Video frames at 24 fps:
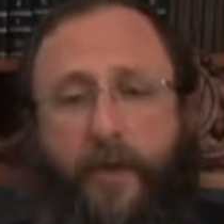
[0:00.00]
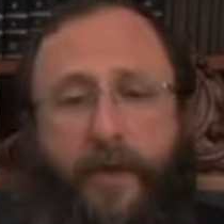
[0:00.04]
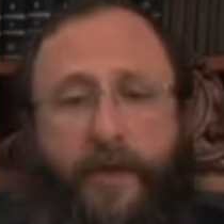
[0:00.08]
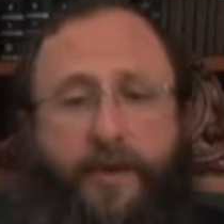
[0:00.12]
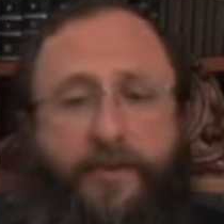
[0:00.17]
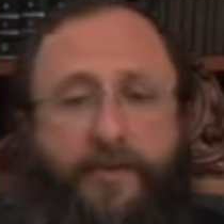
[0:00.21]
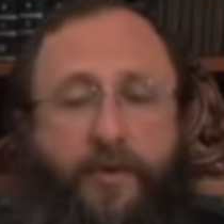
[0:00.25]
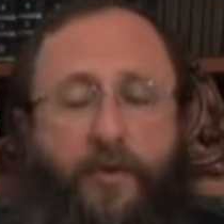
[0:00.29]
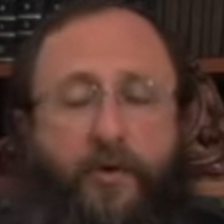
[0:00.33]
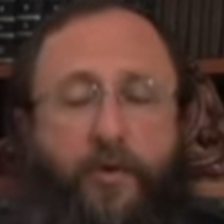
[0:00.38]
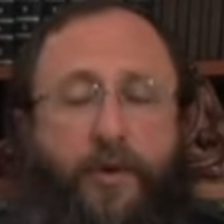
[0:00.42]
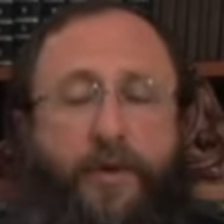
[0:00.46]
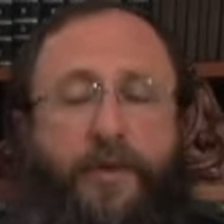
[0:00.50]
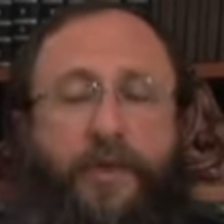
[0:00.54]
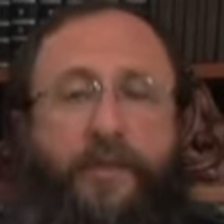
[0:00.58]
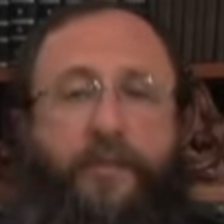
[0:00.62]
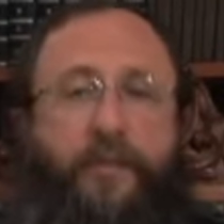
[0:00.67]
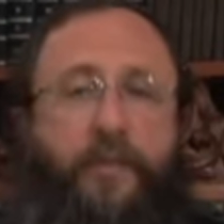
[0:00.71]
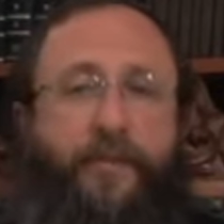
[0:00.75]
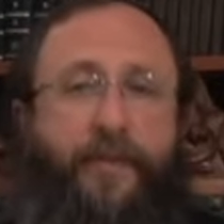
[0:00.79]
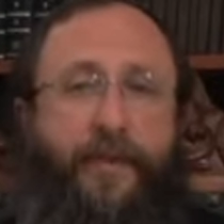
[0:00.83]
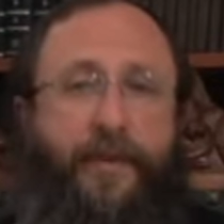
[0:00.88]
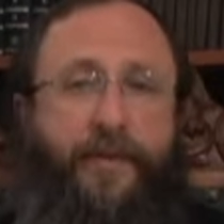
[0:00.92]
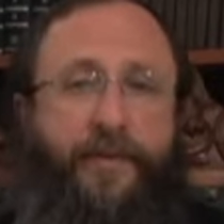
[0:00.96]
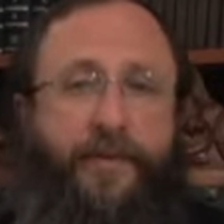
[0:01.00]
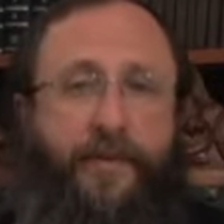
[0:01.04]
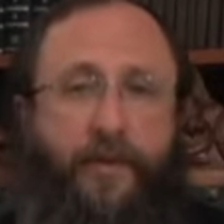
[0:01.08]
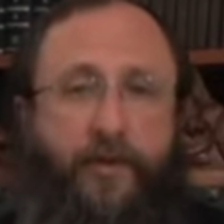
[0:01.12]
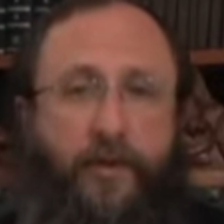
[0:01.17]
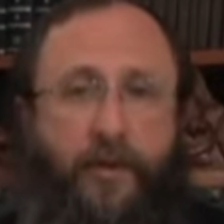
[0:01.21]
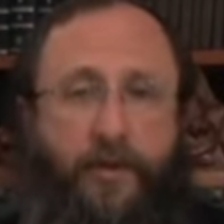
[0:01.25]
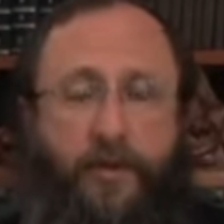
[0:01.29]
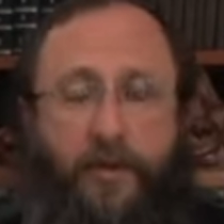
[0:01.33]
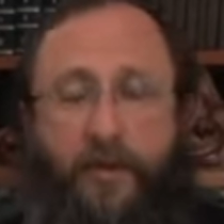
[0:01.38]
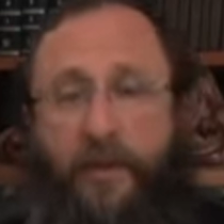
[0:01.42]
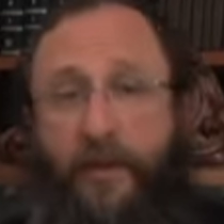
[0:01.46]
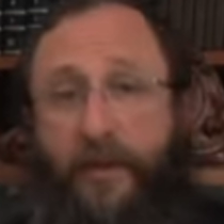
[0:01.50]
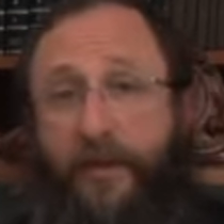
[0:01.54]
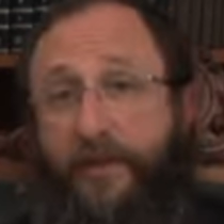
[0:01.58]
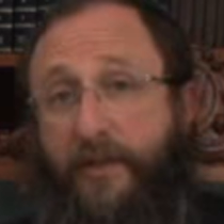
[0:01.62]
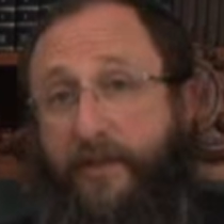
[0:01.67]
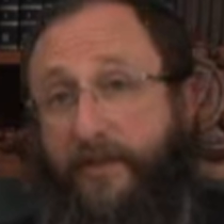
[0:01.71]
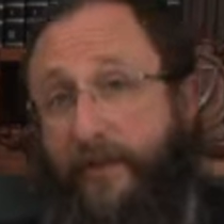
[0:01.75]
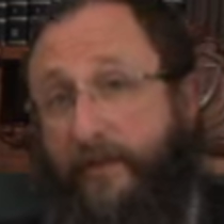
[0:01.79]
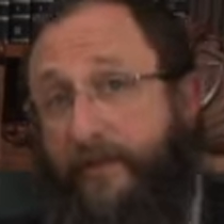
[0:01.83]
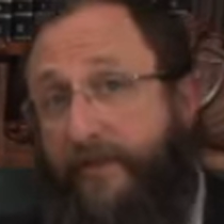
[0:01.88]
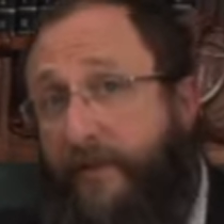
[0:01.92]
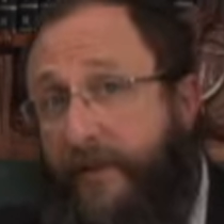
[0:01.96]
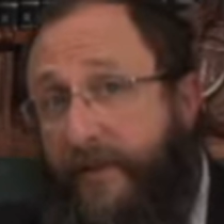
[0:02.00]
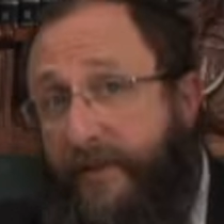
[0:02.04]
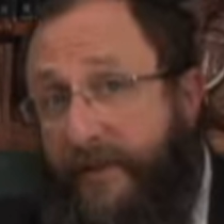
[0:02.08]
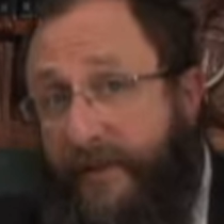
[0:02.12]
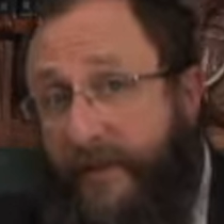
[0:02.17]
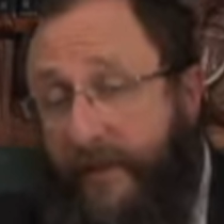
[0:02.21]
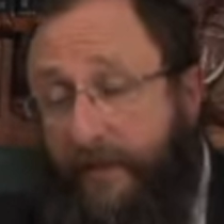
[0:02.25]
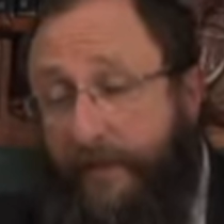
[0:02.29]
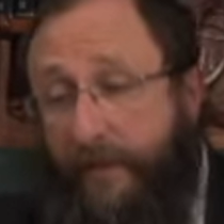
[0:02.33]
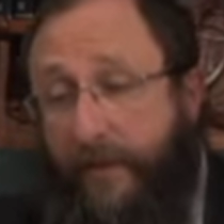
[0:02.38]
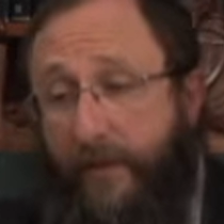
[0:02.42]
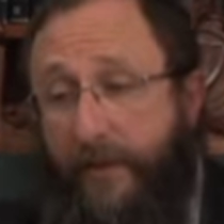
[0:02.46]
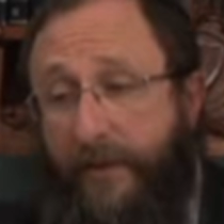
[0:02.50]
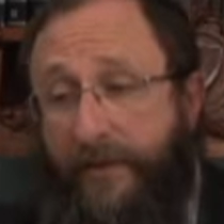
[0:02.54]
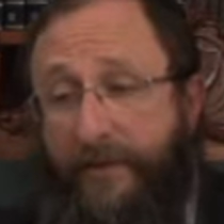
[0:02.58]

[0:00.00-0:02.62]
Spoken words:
is it going to be based along the lines of the first temple?